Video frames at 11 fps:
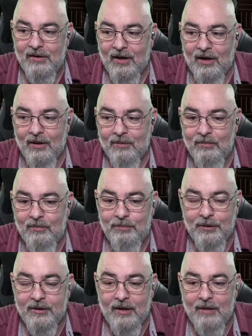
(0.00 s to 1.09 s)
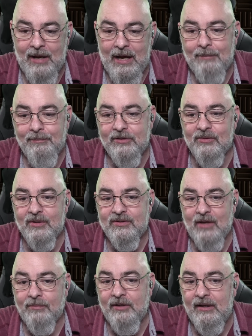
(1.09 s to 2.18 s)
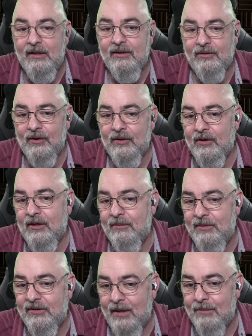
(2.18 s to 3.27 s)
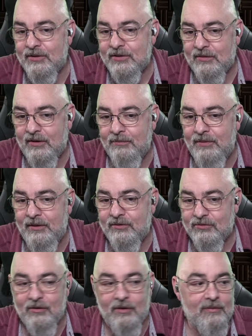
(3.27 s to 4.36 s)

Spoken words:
But I'm happy to accept anything that can be demonstrated to be true.